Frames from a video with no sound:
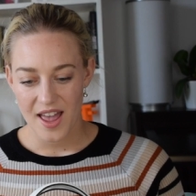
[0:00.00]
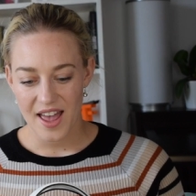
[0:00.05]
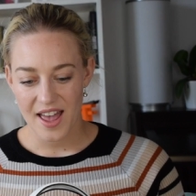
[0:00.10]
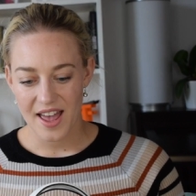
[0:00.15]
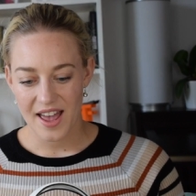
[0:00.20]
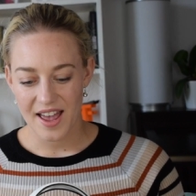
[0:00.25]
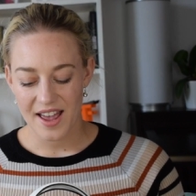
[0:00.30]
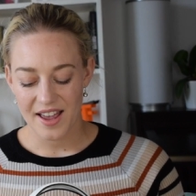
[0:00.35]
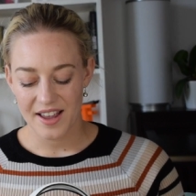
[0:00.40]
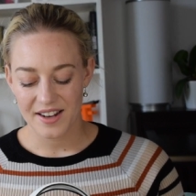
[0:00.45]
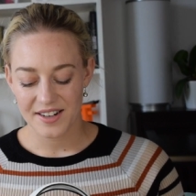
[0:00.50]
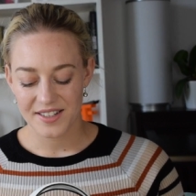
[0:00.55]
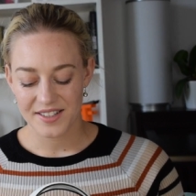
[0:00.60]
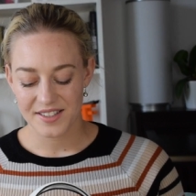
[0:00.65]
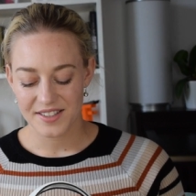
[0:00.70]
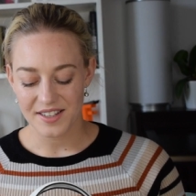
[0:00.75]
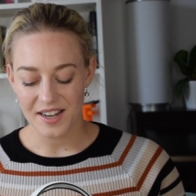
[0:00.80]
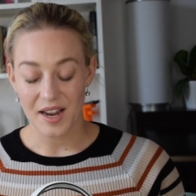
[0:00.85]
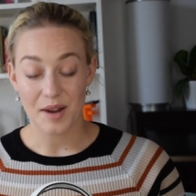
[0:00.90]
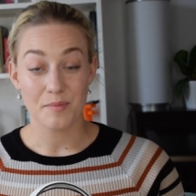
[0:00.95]

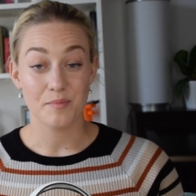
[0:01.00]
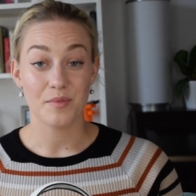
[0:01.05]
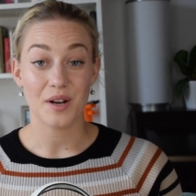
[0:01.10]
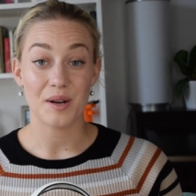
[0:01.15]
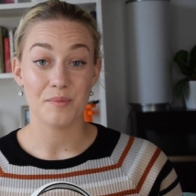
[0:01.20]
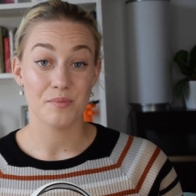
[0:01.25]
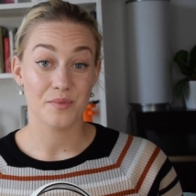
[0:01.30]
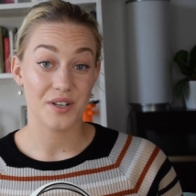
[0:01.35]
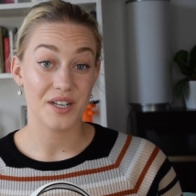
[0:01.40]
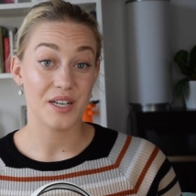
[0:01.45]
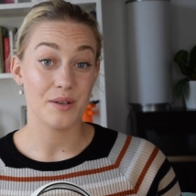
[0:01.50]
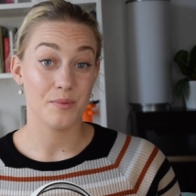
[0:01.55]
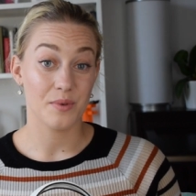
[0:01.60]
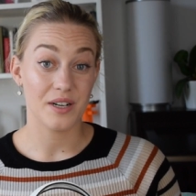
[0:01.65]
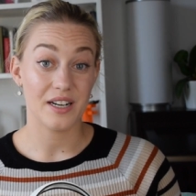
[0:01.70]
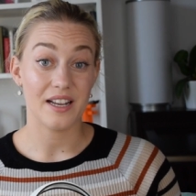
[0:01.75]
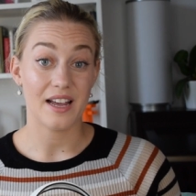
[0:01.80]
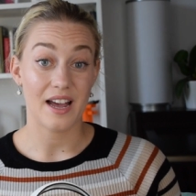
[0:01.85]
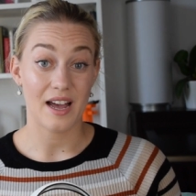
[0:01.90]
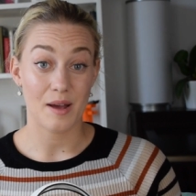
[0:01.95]
And I'm really,
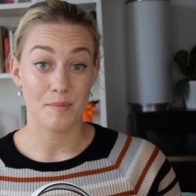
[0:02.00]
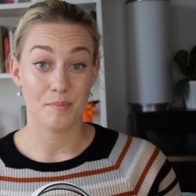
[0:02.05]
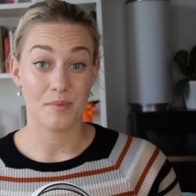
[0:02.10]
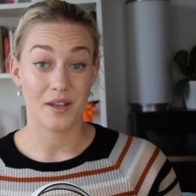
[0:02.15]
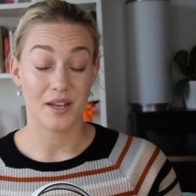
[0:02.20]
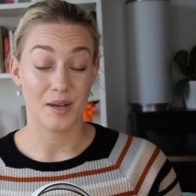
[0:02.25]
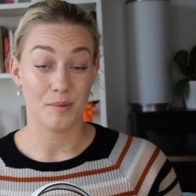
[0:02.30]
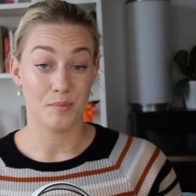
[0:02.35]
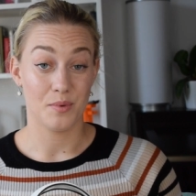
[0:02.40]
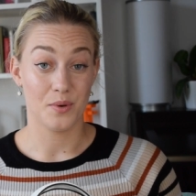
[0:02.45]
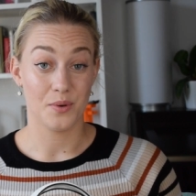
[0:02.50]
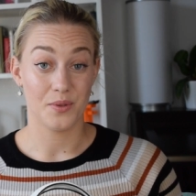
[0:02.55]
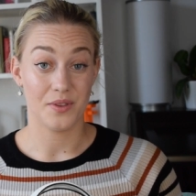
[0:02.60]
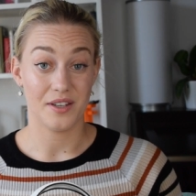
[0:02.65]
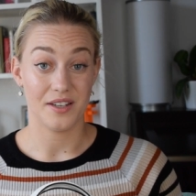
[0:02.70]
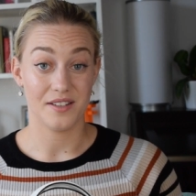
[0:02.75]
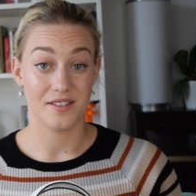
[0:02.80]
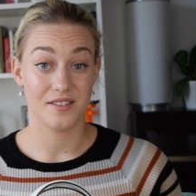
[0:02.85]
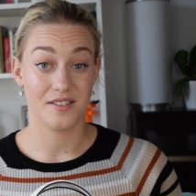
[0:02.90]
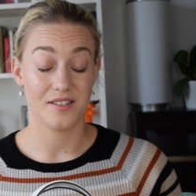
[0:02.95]
really happy I bought
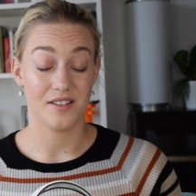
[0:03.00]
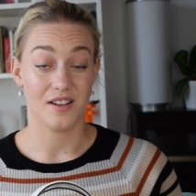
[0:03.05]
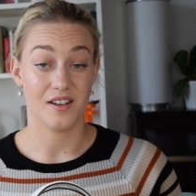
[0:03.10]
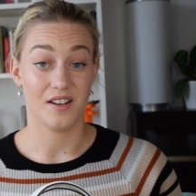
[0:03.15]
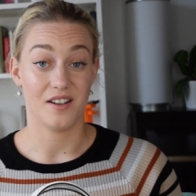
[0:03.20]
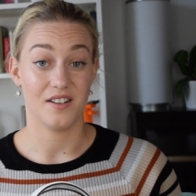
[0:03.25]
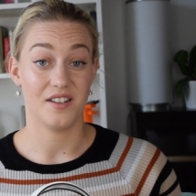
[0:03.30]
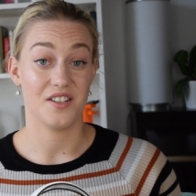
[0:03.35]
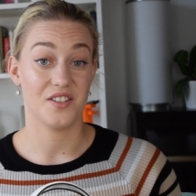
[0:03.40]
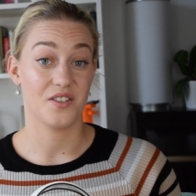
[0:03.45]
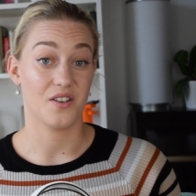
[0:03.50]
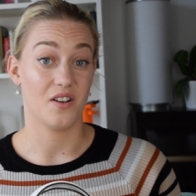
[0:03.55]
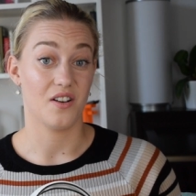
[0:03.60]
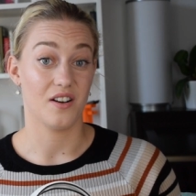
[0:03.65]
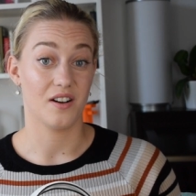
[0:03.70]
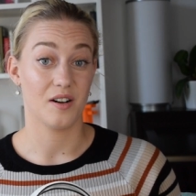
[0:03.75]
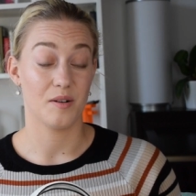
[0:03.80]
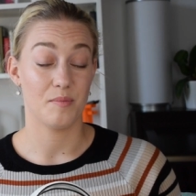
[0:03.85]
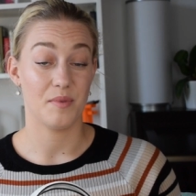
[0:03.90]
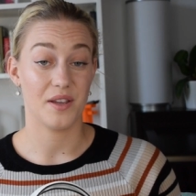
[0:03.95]
this this
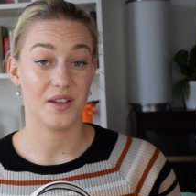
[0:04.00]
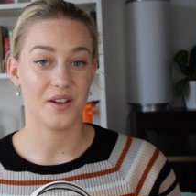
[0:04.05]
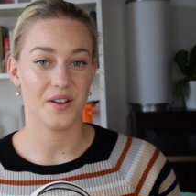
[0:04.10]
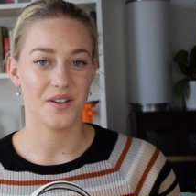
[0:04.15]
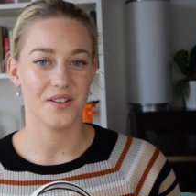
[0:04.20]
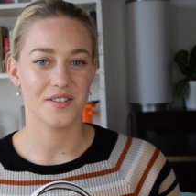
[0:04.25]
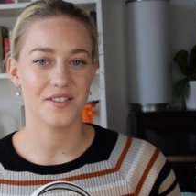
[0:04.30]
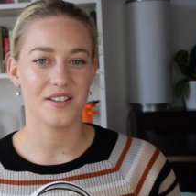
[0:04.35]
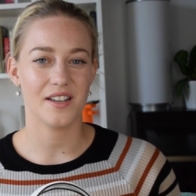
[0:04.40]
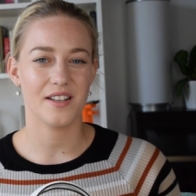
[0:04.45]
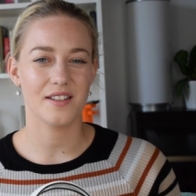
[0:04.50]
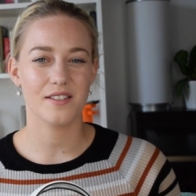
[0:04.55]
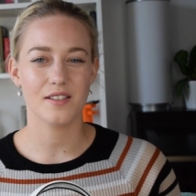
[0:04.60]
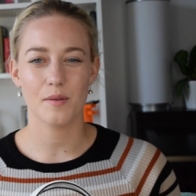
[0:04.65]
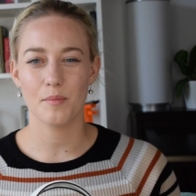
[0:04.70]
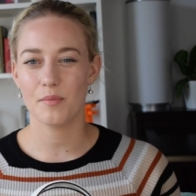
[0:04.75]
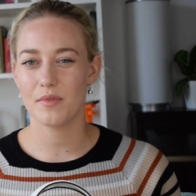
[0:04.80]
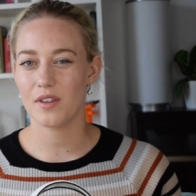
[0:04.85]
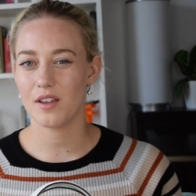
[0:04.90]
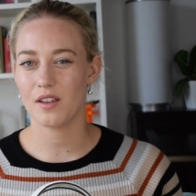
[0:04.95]
color, because it's
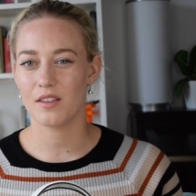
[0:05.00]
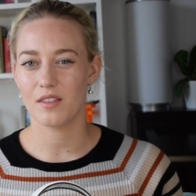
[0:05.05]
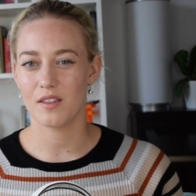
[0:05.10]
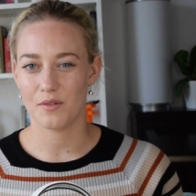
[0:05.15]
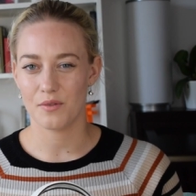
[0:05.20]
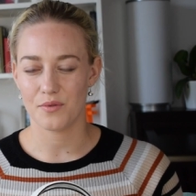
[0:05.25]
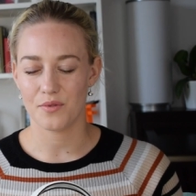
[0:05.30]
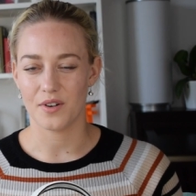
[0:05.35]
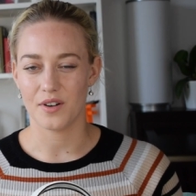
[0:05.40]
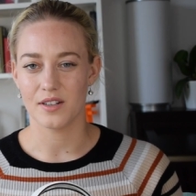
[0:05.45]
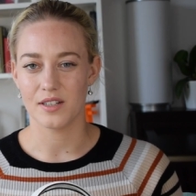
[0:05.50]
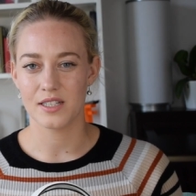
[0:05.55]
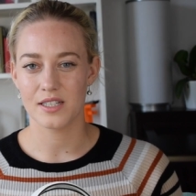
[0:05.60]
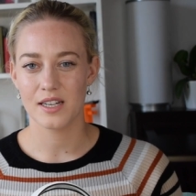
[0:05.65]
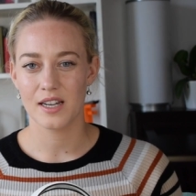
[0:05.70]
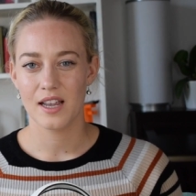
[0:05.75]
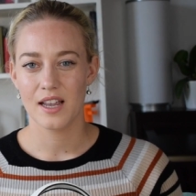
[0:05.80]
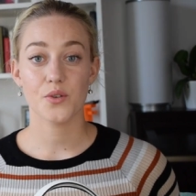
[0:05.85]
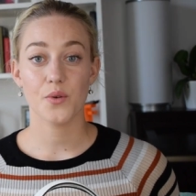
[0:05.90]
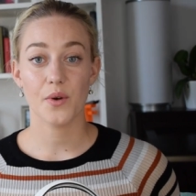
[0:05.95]
something different.
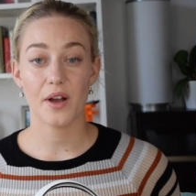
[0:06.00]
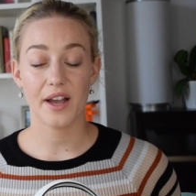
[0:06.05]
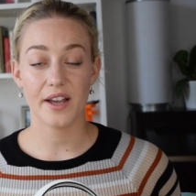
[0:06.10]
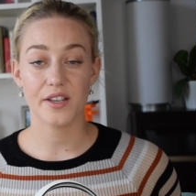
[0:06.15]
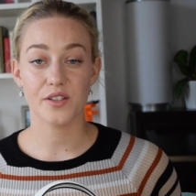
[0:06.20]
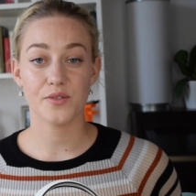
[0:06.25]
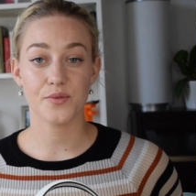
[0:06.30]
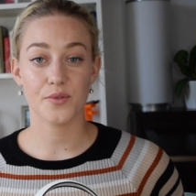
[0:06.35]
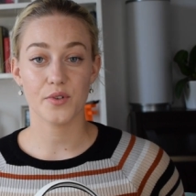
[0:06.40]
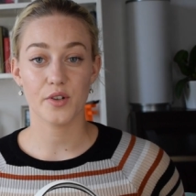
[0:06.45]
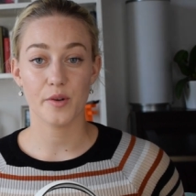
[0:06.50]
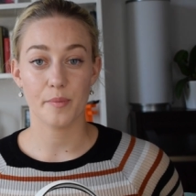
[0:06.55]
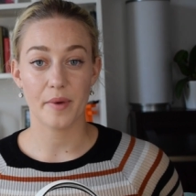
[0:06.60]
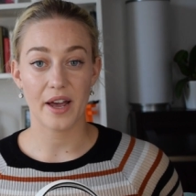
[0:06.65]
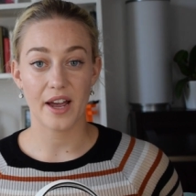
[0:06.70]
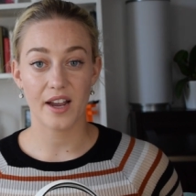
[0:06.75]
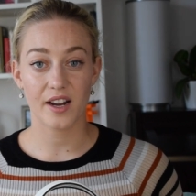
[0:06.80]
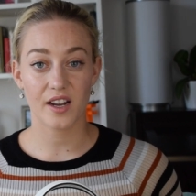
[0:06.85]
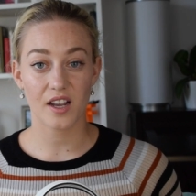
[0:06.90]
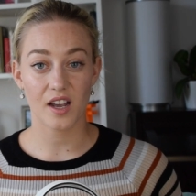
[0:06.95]
So as for the
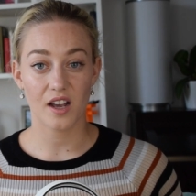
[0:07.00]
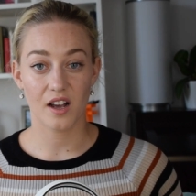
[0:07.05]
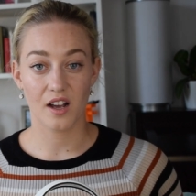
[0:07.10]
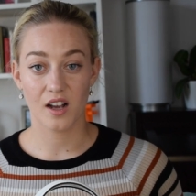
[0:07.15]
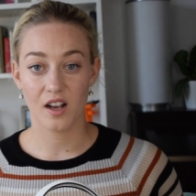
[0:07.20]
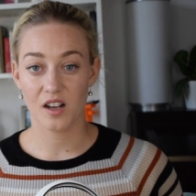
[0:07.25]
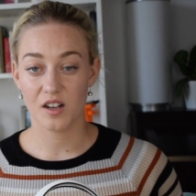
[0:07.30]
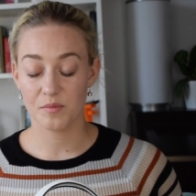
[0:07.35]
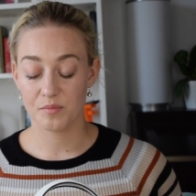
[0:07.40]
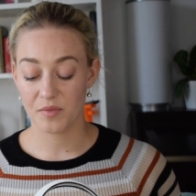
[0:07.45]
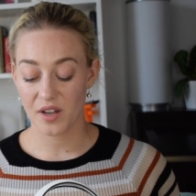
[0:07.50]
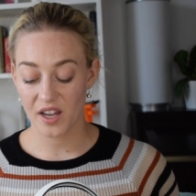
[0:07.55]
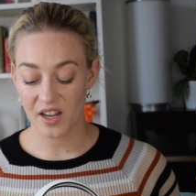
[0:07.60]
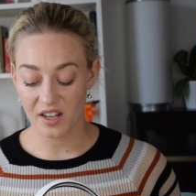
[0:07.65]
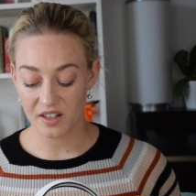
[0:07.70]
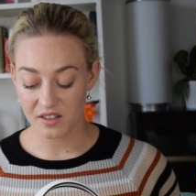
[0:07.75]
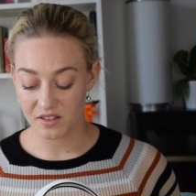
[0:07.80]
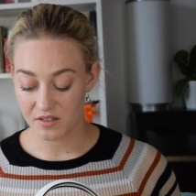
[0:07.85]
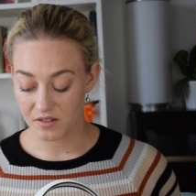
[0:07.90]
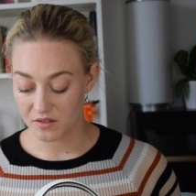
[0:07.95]
bag,
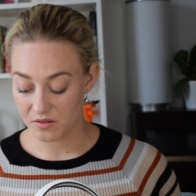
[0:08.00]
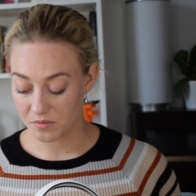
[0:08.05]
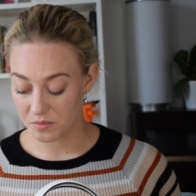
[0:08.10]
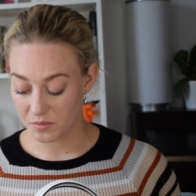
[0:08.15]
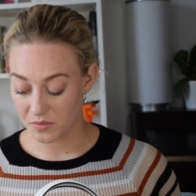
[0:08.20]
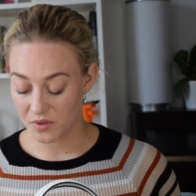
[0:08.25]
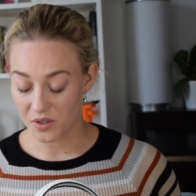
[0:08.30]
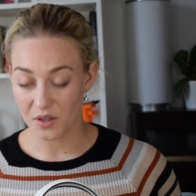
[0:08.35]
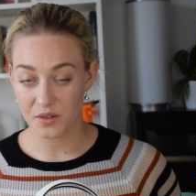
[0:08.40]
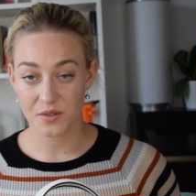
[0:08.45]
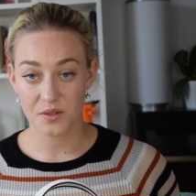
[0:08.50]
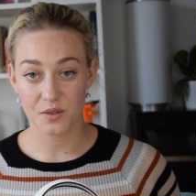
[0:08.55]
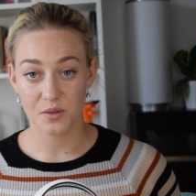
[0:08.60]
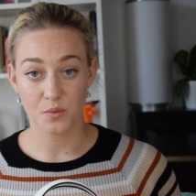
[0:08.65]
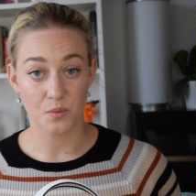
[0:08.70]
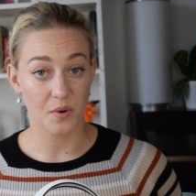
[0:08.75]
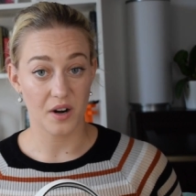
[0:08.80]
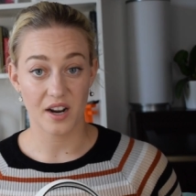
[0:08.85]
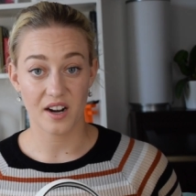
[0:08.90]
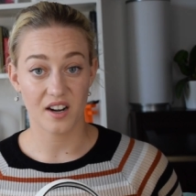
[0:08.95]
it
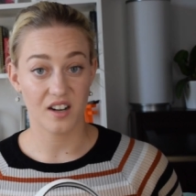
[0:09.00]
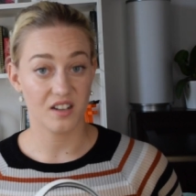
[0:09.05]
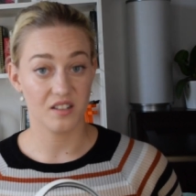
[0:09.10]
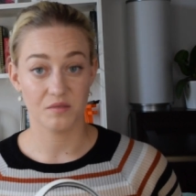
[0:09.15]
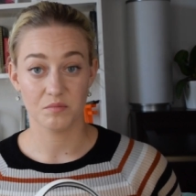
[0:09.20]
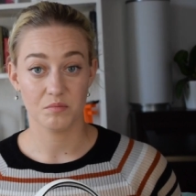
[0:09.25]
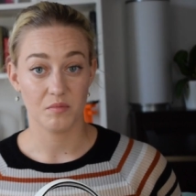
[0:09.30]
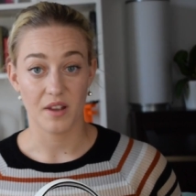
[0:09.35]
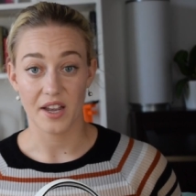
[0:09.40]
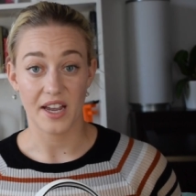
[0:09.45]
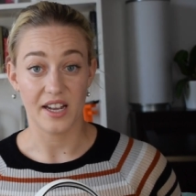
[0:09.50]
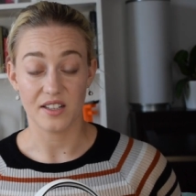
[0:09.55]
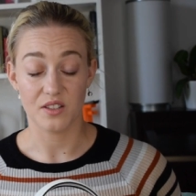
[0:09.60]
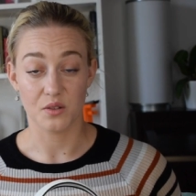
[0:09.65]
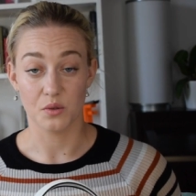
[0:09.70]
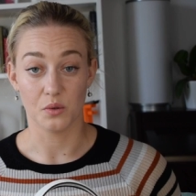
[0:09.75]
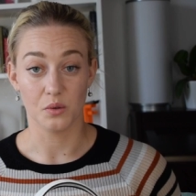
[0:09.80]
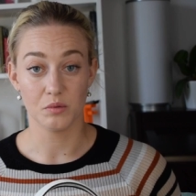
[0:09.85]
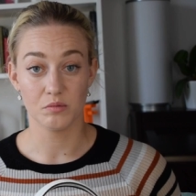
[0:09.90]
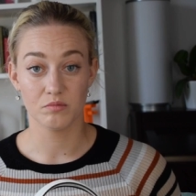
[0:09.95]
doesn't wear at
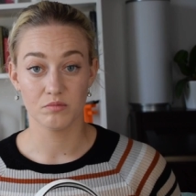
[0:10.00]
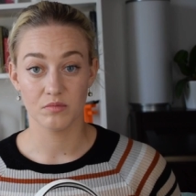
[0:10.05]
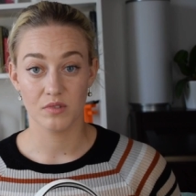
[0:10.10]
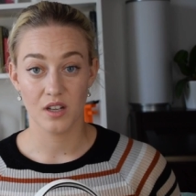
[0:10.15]
all.